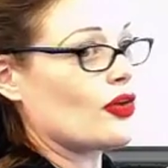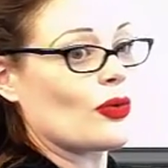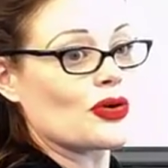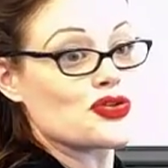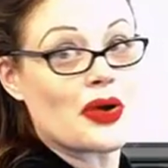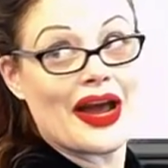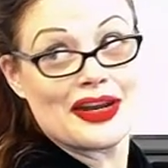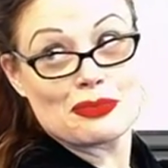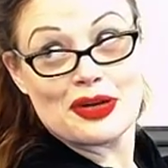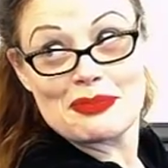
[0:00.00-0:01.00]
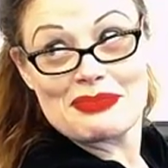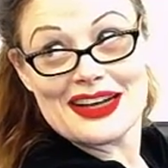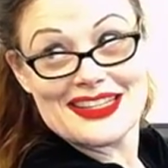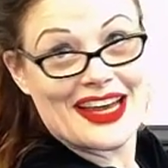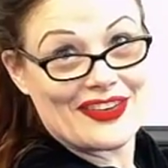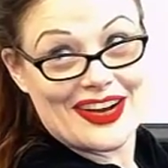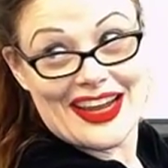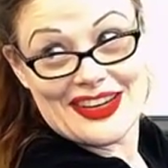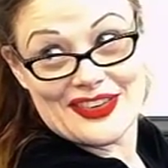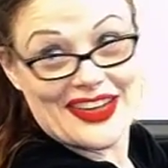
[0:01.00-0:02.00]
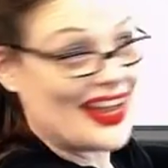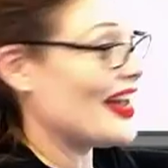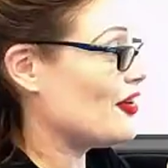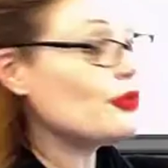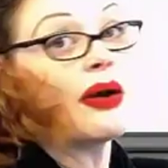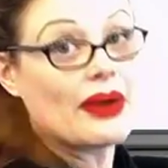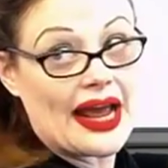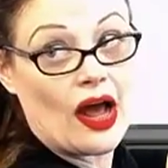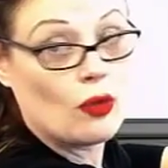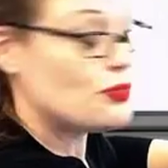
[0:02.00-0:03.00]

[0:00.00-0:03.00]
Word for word: or try to put it back together again, you can. You might want to help